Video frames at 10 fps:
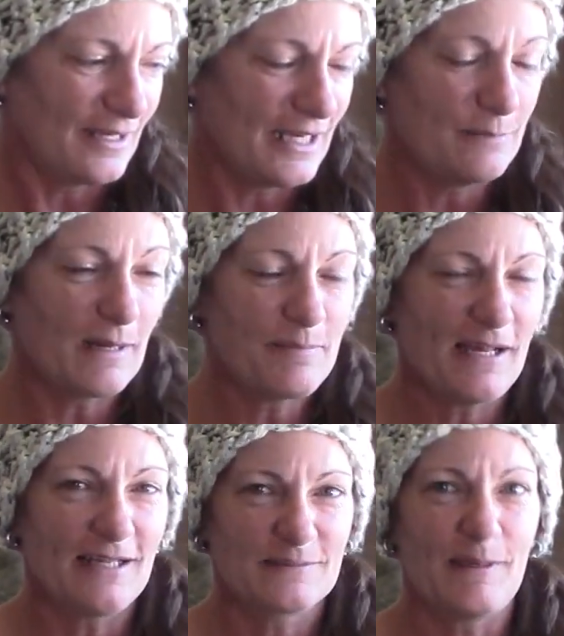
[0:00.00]
in my
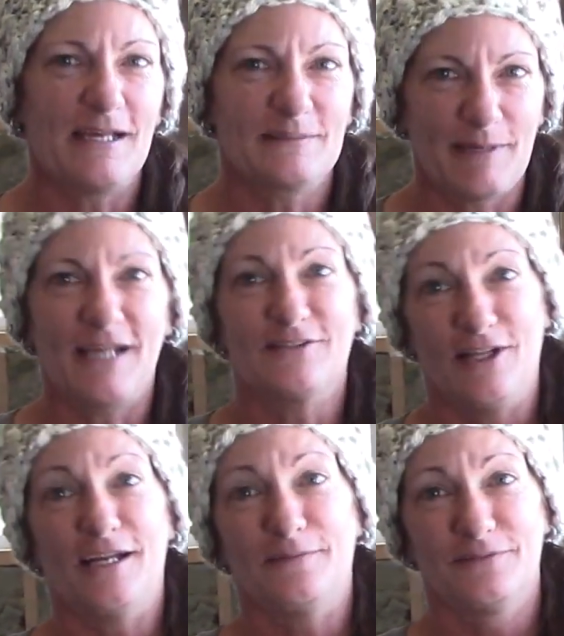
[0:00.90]
past
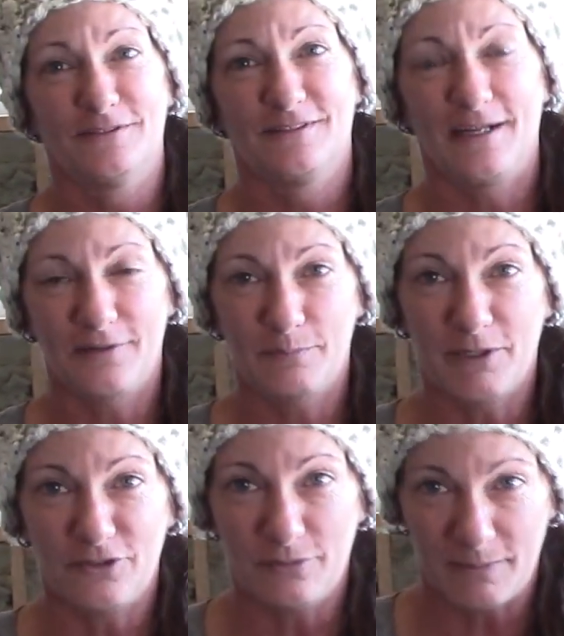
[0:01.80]
life, I was
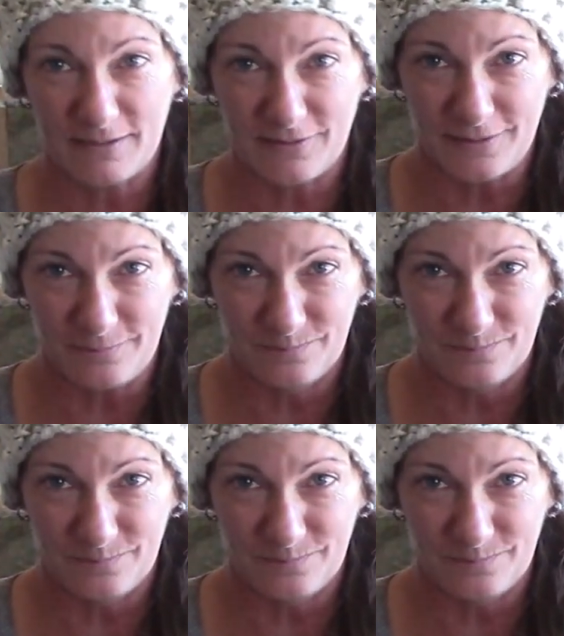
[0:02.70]
married to a Mexican.